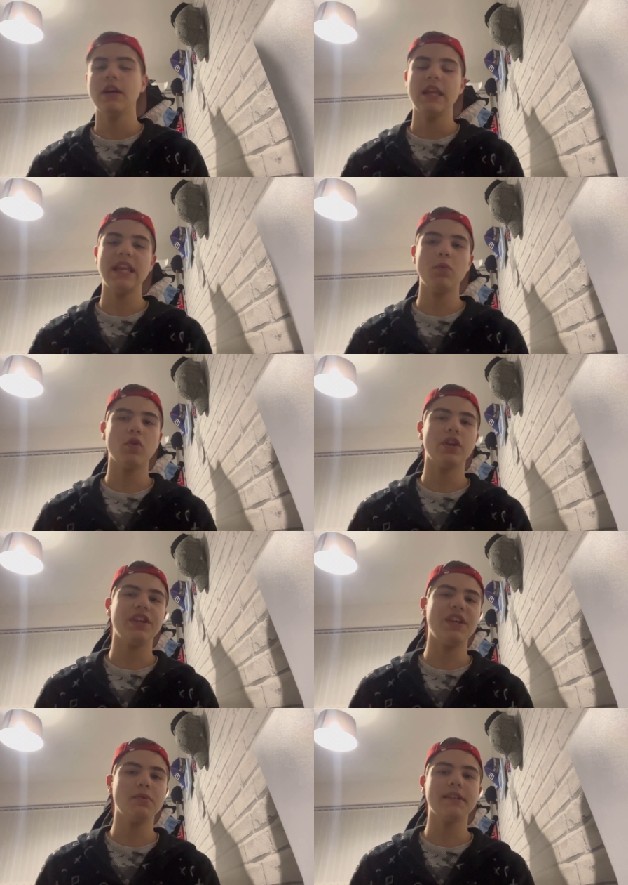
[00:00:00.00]
They were a
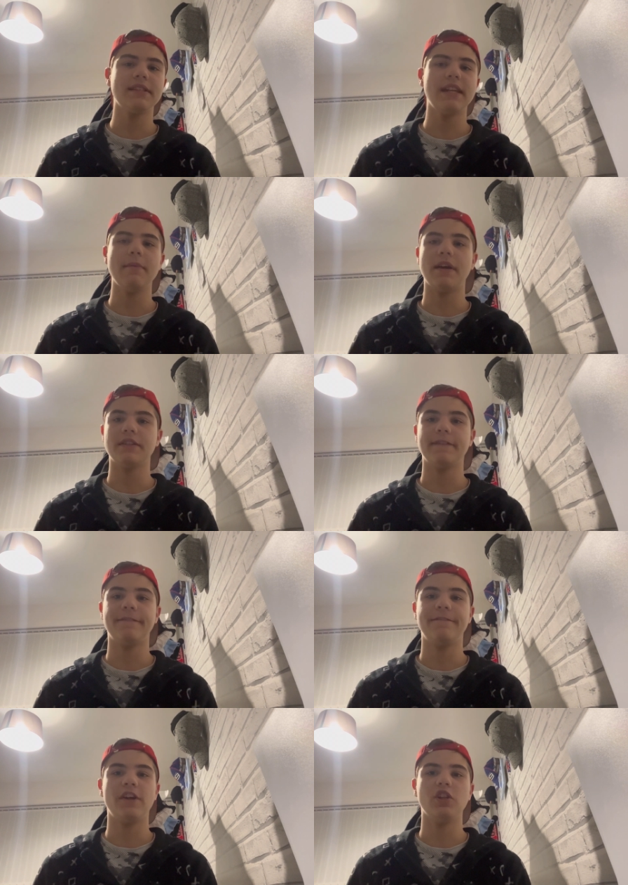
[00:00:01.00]
useless team that just
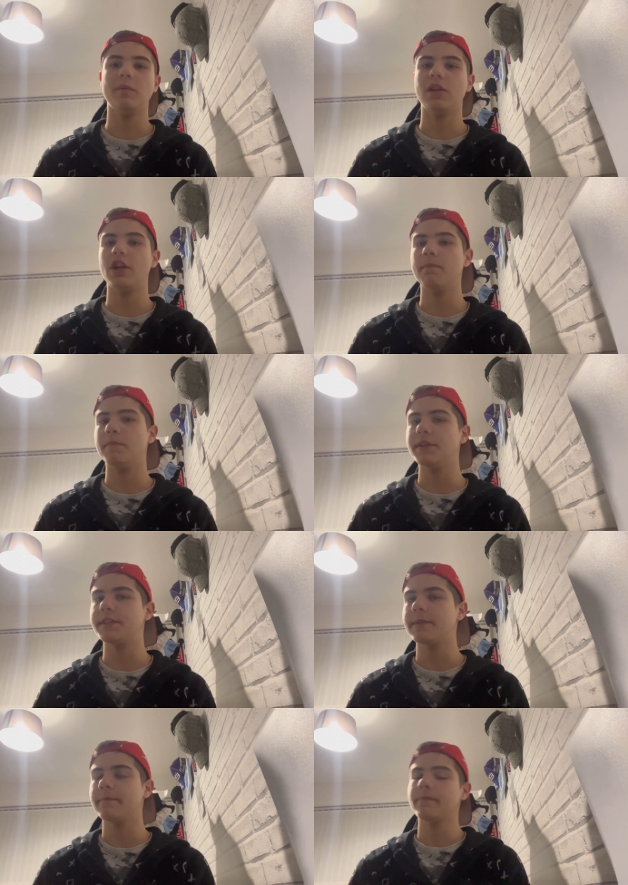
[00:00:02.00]
filled up the
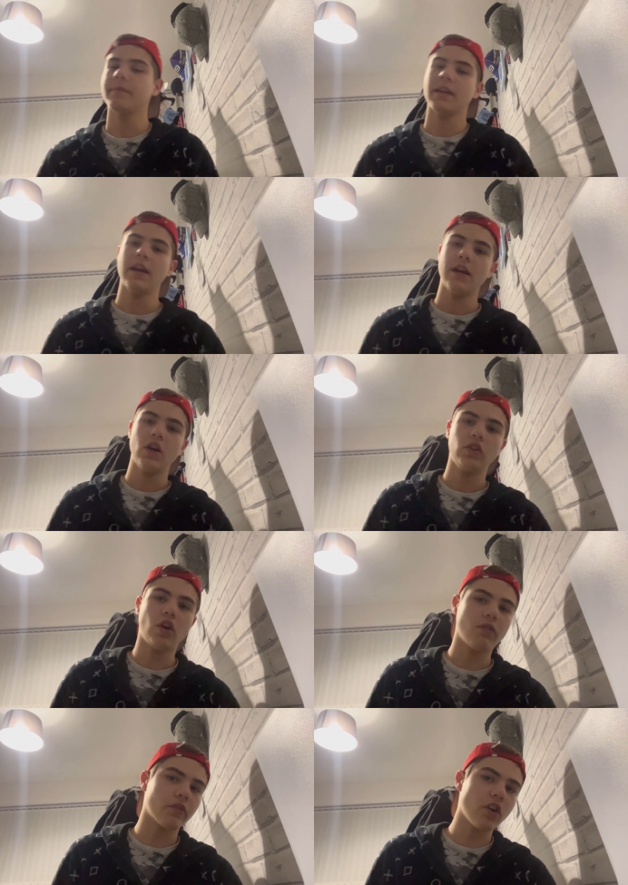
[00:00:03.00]
numbers.
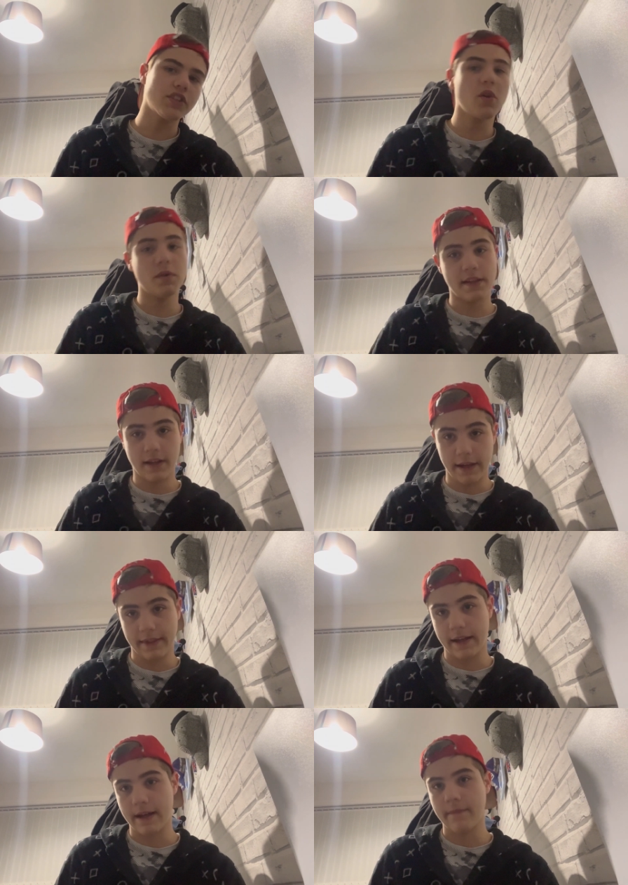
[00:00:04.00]
Toro Rosso wasn't like
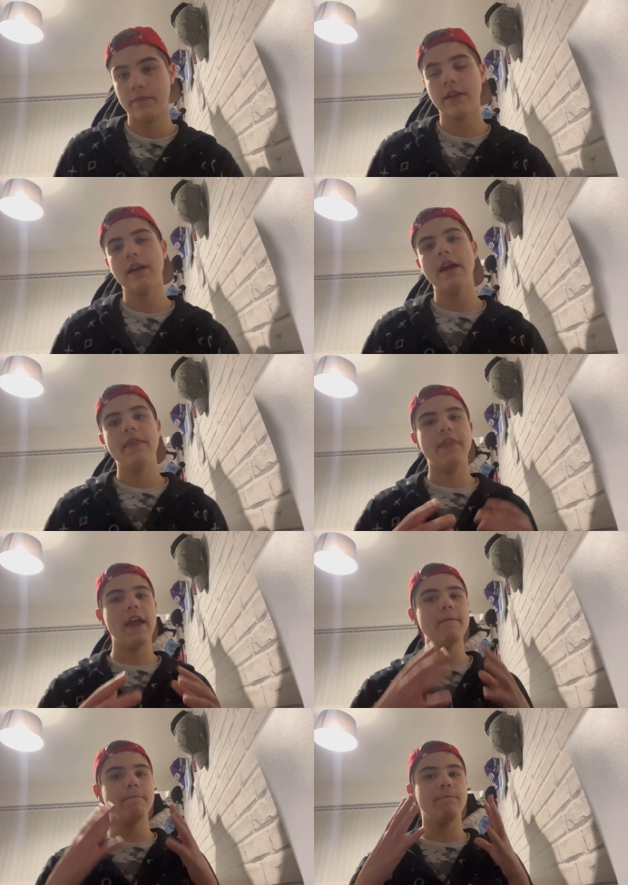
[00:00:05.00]
that.
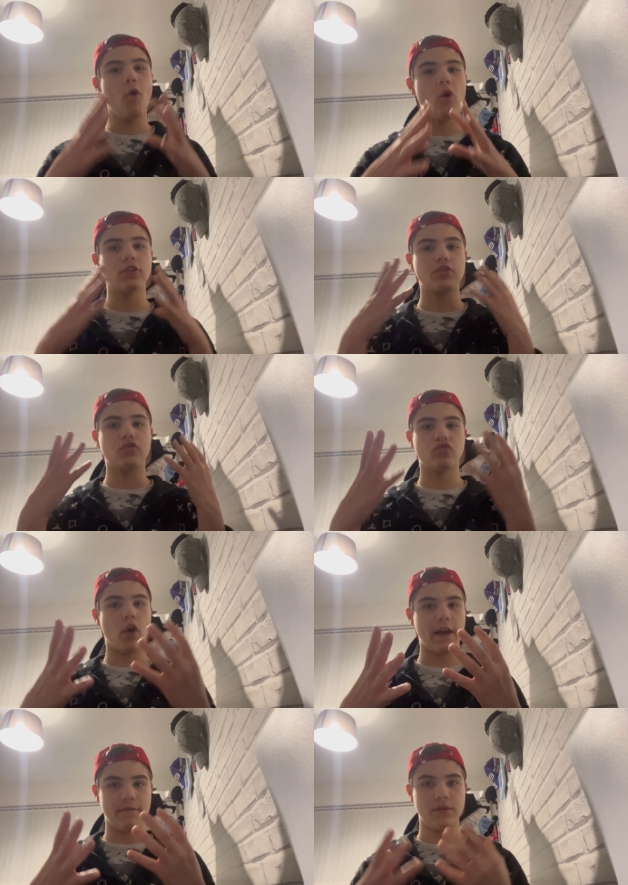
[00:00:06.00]
They forged
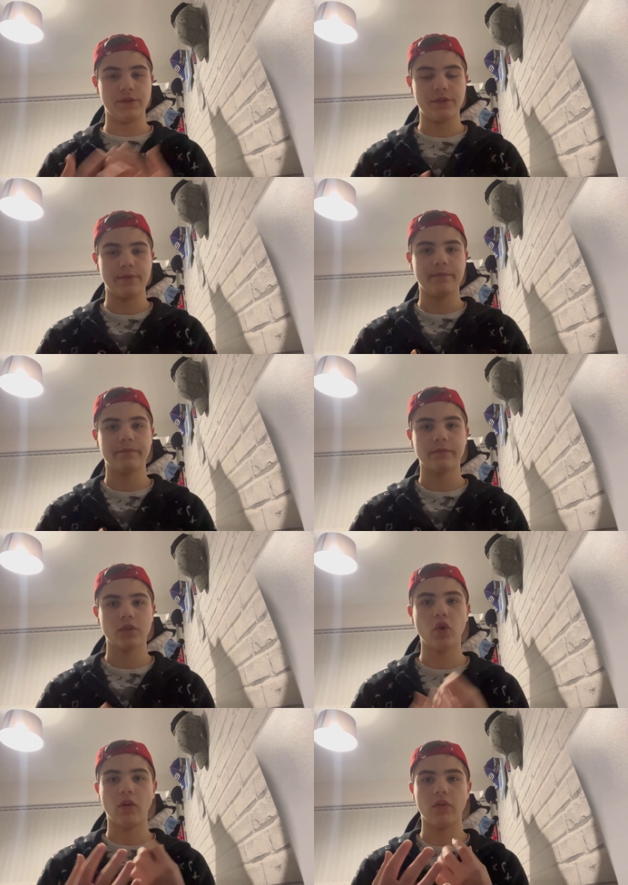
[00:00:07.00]
drivers,
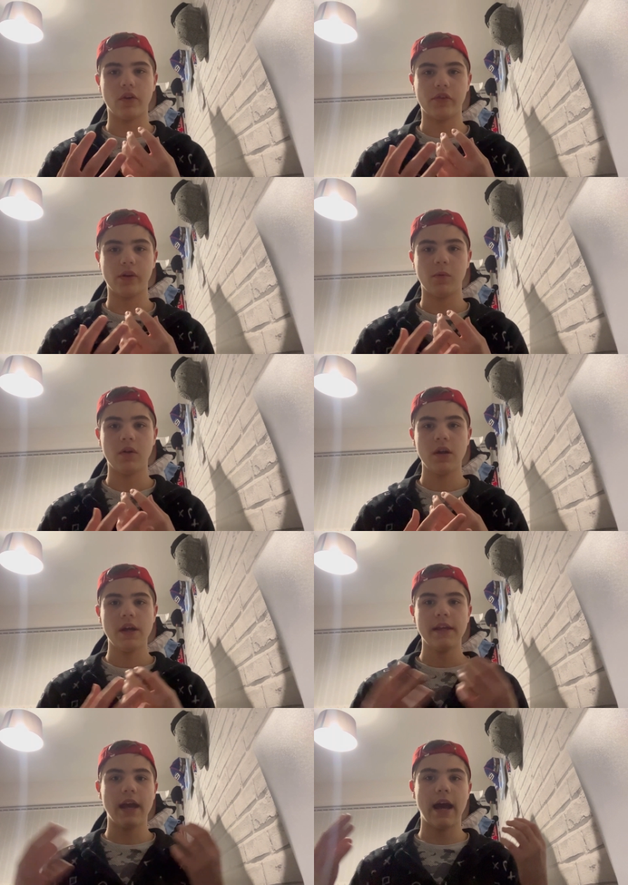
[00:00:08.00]
Toro Rosso.
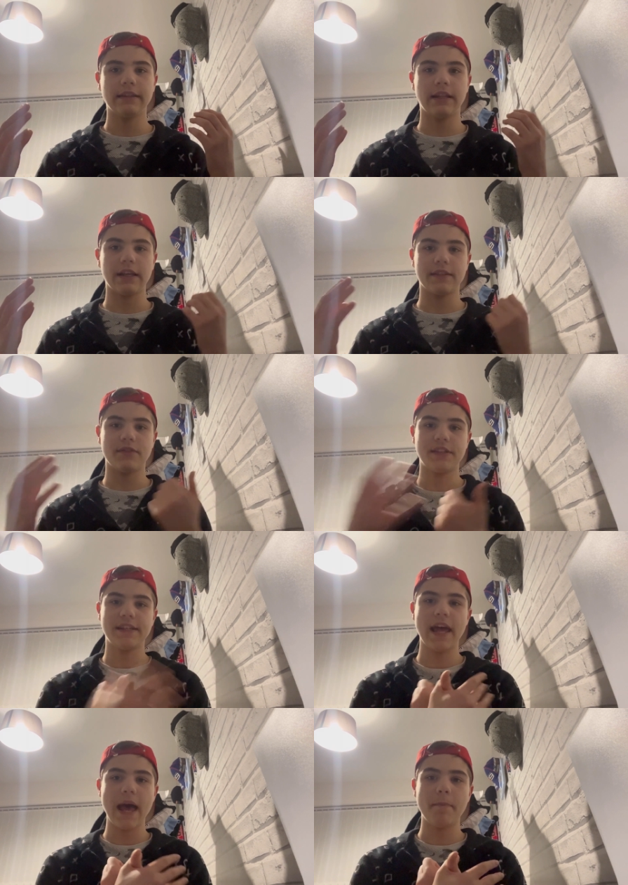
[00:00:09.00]
You had the likes of
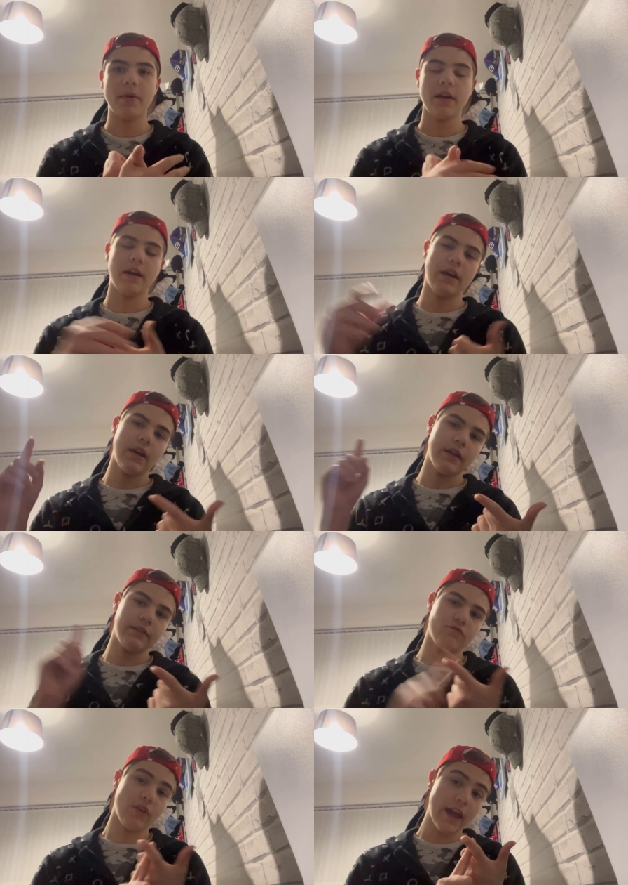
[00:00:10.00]
Seb,
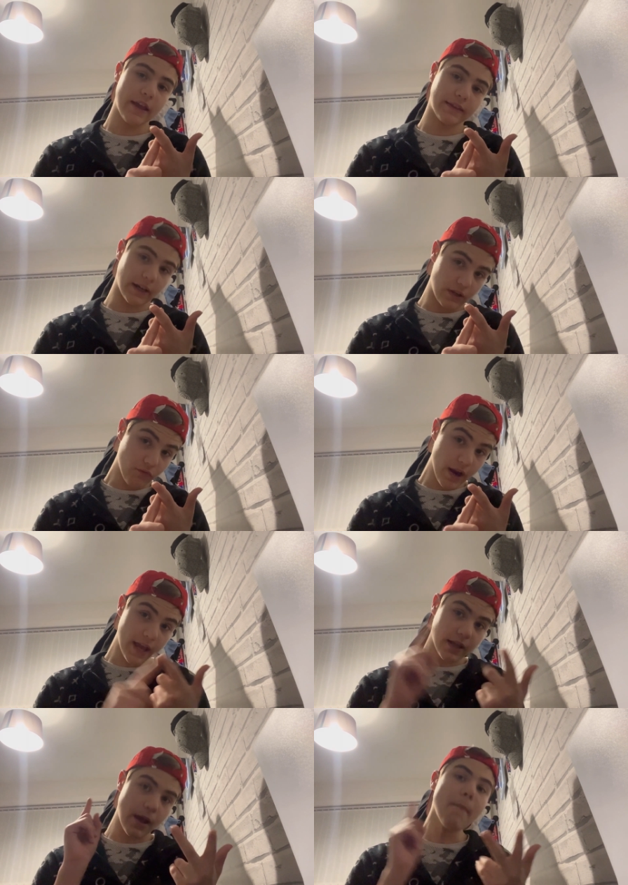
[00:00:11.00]
Danny
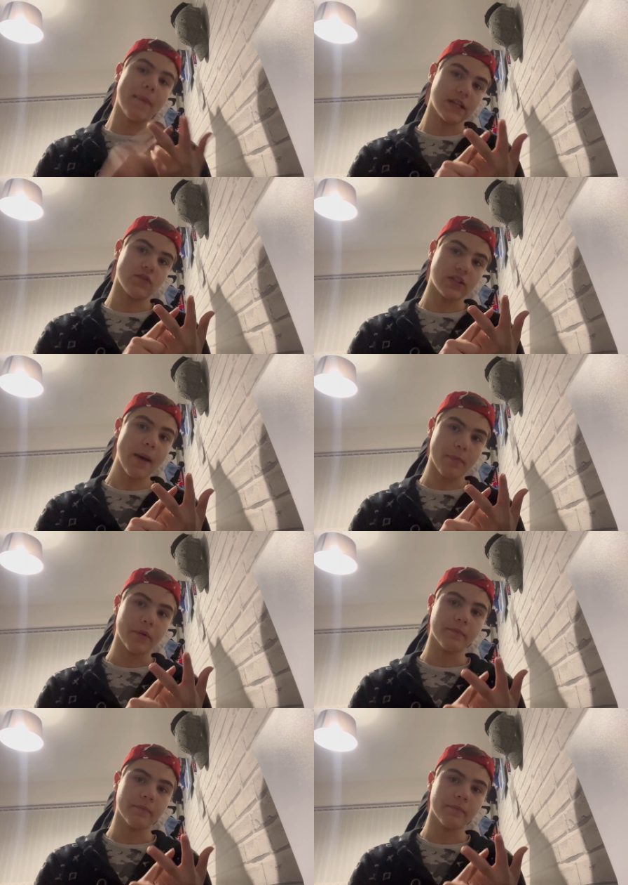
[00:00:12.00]
Rick, and Max Verstappen.